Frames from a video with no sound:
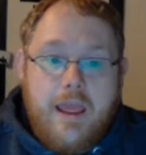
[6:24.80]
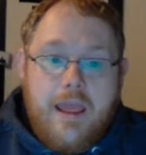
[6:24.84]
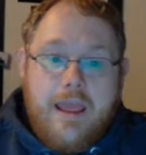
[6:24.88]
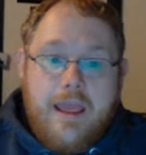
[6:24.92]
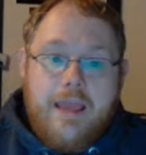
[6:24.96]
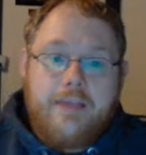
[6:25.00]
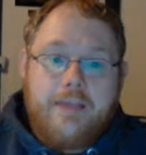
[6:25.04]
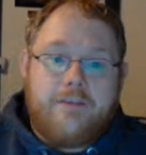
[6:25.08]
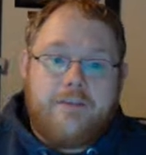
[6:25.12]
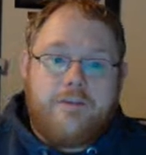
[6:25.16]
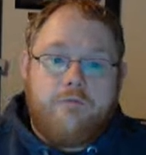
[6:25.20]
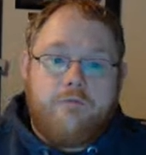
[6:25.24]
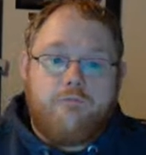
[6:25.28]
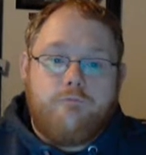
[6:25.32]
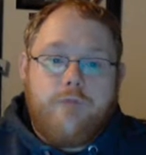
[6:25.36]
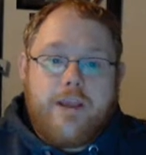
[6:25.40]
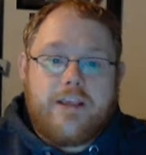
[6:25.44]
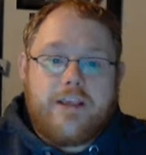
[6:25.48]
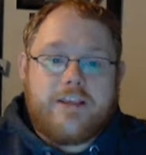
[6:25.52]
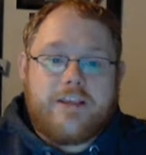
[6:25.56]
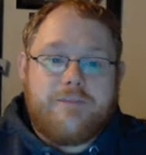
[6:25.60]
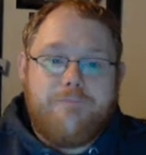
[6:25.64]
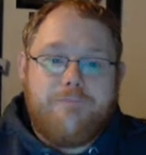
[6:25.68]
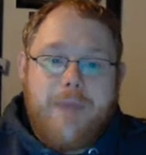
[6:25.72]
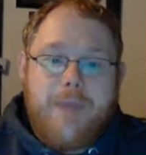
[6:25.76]
is the
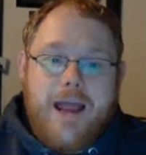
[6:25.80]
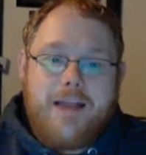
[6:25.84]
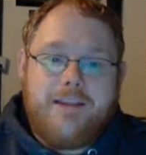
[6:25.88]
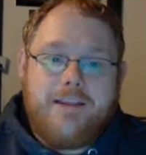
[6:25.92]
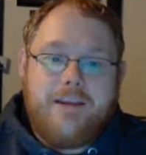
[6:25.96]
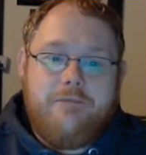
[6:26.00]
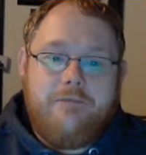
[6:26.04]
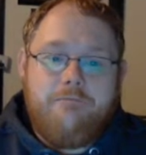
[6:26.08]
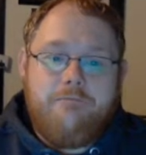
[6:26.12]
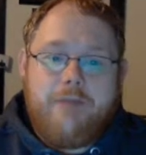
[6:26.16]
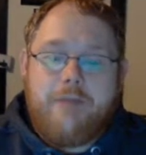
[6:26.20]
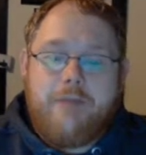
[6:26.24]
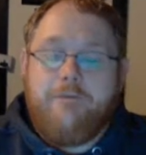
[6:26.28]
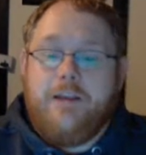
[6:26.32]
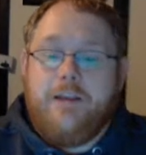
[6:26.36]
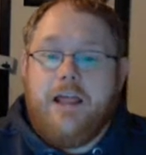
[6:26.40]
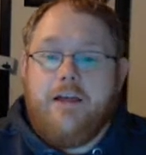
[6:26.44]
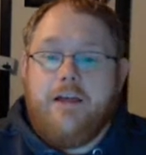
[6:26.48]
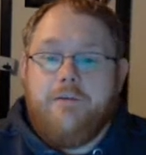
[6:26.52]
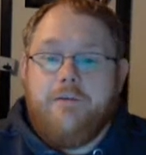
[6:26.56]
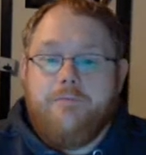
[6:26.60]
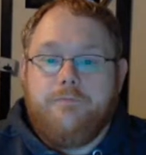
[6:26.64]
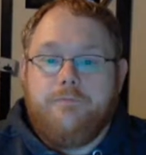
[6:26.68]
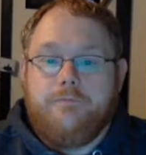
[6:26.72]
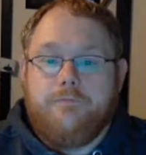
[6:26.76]
Maddy Reveler.
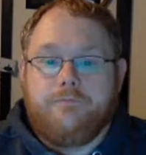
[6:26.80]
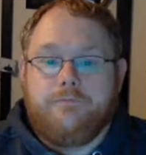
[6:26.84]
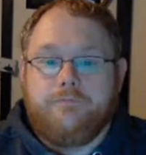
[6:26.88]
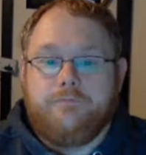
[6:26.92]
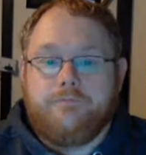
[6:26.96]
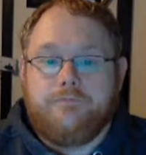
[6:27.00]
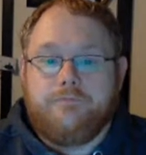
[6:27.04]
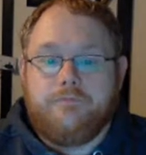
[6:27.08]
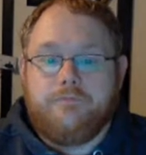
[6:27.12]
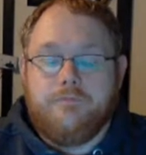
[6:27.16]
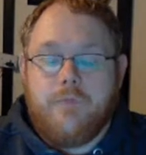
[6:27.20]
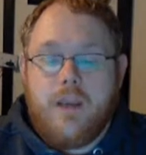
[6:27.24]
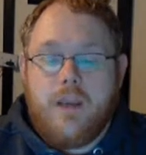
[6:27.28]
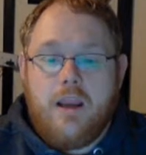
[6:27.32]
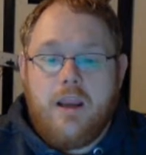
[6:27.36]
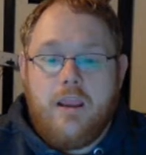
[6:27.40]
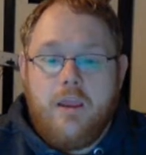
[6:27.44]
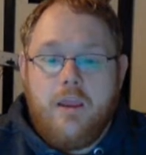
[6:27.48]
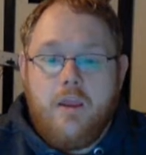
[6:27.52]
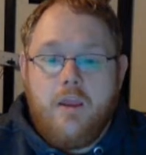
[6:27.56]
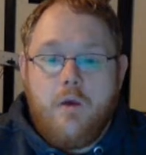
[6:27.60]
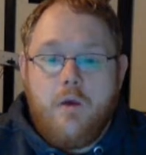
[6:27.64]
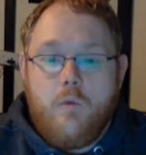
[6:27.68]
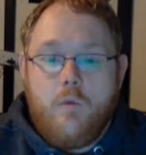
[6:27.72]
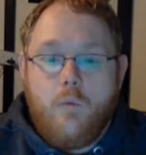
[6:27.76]

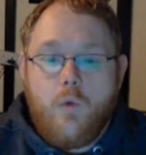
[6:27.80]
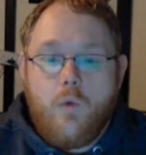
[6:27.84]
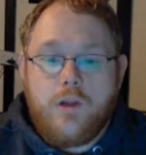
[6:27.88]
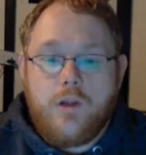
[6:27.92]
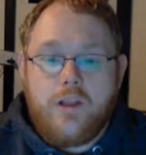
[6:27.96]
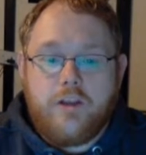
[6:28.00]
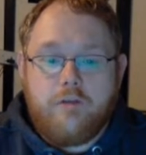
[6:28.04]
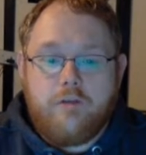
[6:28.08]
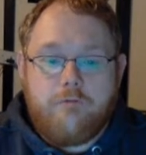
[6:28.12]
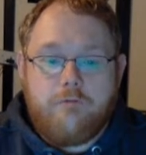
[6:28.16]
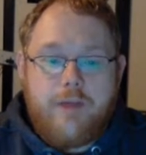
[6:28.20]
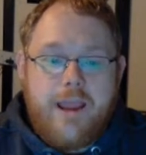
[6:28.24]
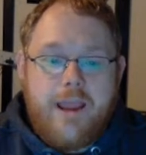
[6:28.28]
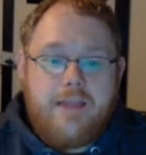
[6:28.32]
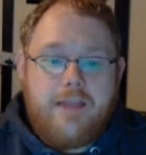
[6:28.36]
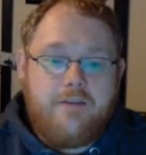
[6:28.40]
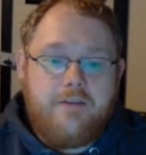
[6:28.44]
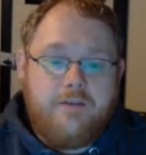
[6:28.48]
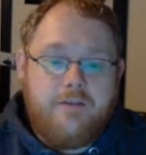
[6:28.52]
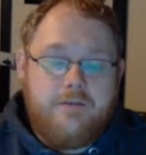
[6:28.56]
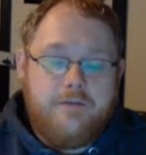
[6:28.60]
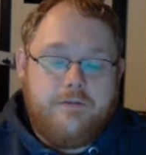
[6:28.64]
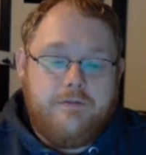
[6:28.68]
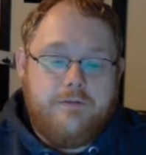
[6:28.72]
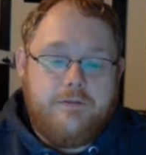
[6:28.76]
1 and a red,
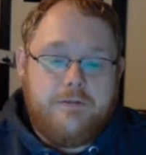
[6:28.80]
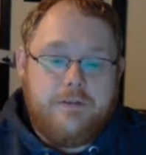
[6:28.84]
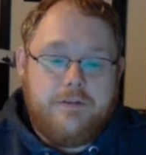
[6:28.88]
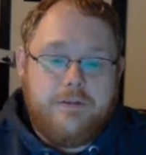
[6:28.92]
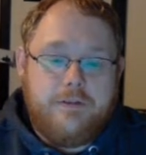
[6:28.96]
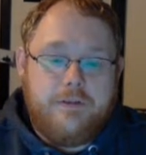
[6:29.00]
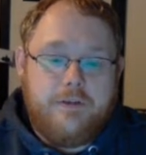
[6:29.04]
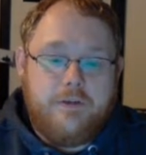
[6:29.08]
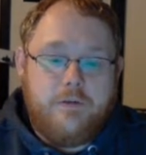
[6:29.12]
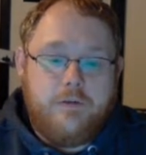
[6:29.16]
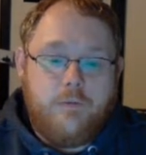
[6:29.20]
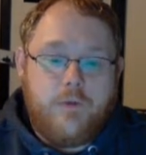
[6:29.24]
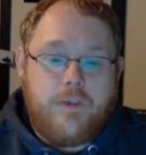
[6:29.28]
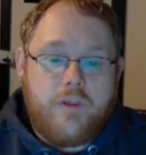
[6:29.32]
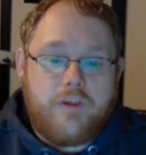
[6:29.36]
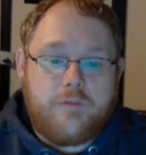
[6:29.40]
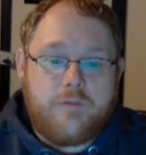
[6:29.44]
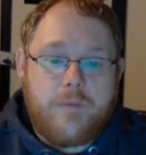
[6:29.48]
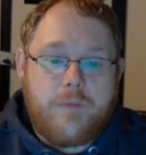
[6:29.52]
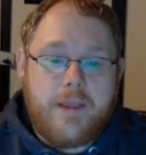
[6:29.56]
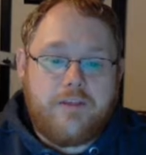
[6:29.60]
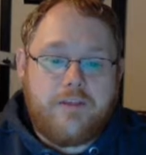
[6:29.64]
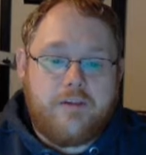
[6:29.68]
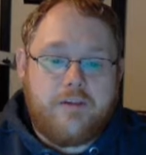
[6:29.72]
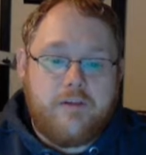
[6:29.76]
with a
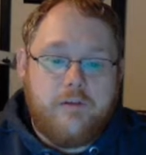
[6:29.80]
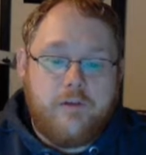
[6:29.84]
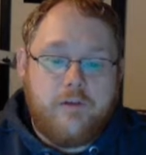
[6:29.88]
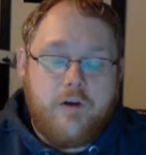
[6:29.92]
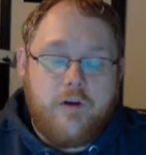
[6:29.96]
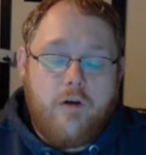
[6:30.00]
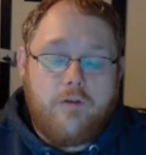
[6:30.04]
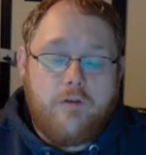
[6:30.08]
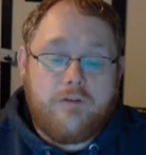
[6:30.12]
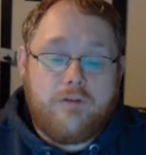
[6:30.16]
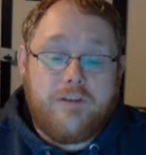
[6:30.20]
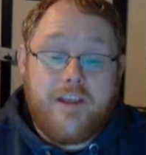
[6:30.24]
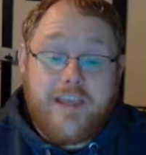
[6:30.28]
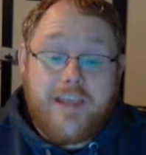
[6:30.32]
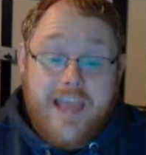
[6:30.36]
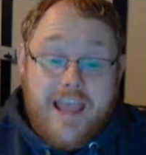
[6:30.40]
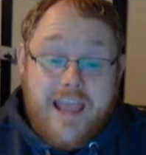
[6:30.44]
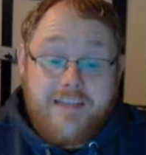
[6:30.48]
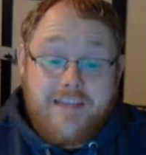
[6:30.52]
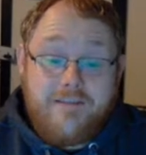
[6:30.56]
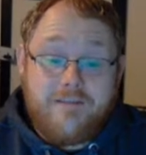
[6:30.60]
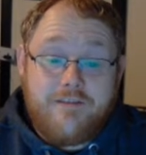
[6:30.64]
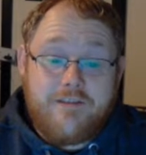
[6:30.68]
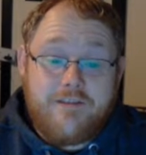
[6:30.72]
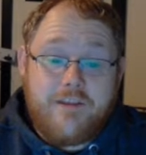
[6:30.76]
spectacle cost,
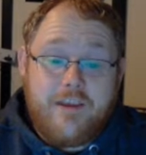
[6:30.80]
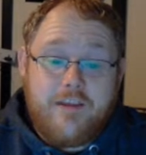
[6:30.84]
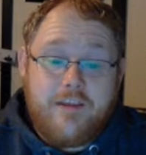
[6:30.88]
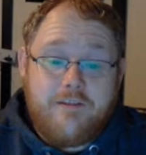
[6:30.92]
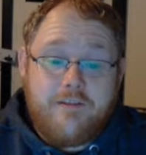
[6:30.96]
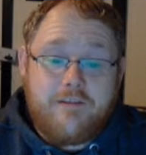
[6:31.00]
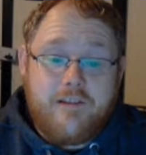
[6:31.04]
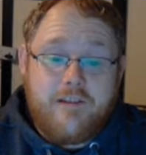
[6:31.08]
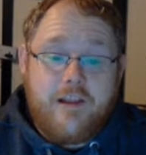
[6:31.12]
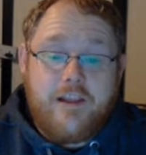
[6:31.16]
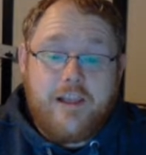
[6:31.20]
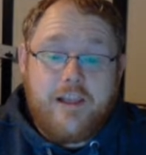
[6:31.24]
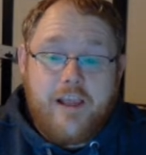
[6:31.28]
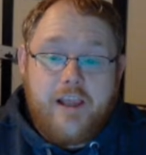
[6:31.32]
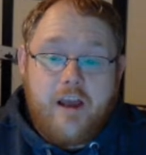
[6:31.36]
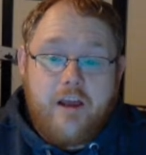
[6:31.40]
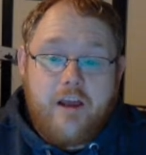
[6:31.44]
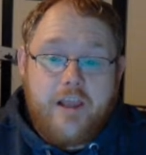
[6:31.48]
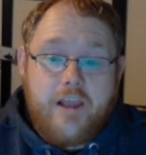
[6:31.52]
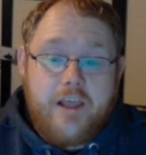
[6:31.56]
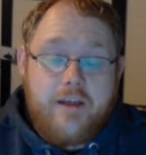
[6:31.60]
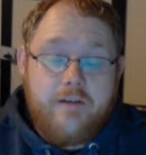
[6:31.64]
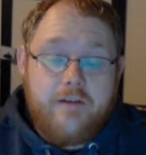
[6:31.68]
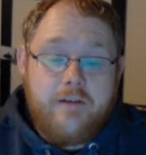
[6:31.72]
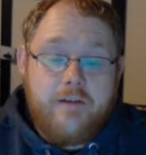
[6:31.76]
again see slightly
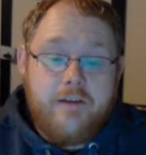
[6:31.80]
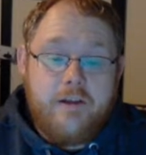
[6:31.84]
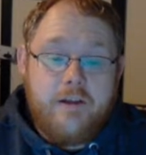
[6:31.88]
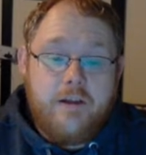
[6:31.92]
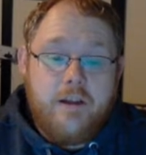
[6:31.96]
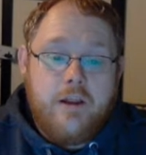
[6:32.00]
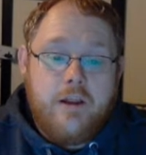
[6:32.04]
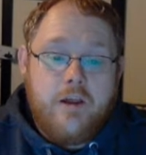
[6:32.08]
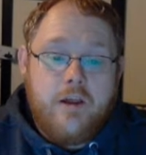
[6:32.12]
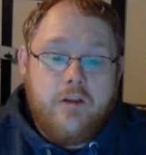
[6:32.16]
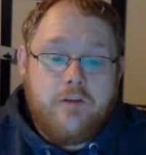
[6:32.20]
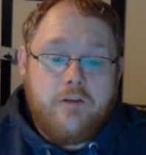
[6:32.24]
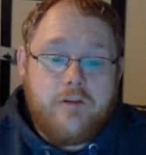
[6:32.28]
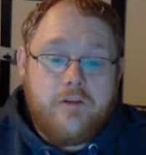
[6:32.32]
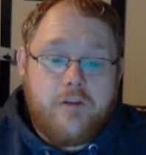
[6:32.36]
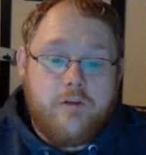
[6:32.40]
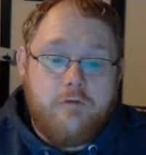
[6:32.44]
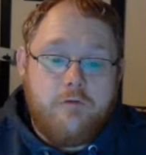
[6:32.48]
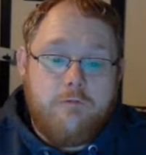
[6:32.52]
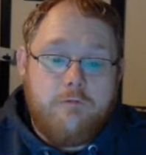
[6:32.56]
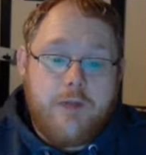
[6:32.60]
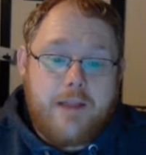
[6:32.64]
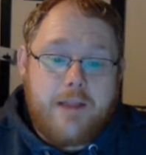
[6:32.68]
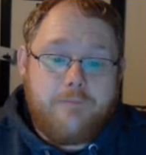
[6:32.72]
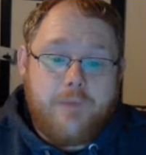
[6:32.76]
higher,
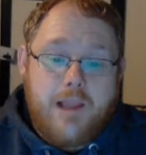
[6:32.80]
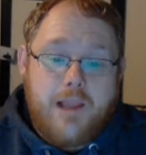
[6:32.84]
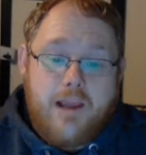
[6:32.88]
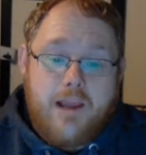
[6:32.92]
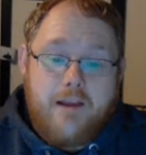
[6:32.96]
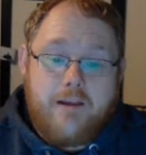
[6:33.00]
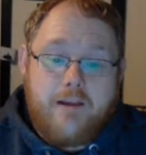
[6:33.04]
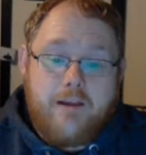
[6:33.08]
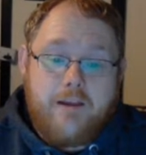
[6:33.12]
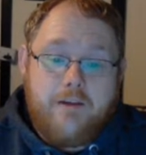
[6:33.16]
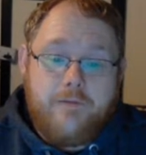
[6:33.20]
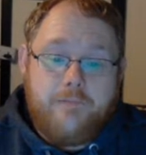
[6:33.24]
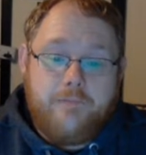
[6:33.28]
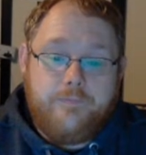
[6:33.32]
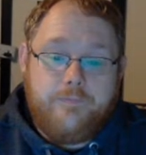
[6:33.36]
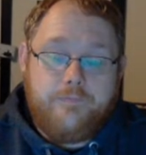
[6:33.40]
2 red-black,